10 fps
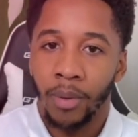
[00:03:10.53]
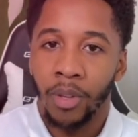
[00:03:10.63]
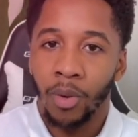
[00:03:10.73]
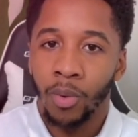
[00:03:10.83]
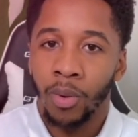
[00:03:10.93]

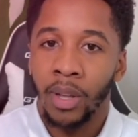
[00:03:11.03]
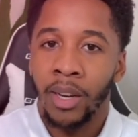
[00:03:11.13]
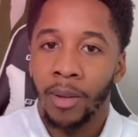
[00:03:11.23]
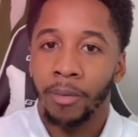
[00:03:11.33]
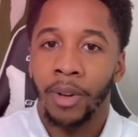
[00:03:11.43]
you will
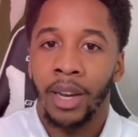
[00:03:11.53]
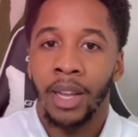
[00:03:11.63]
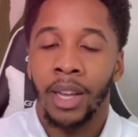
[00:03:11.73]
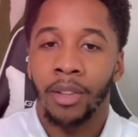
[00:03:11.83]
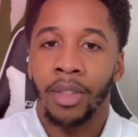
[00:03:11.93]
end up
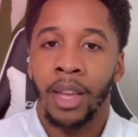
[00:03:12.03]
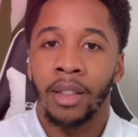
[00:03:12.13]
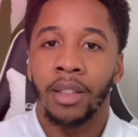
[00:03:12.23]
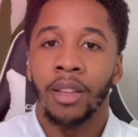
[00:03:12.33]
finding out that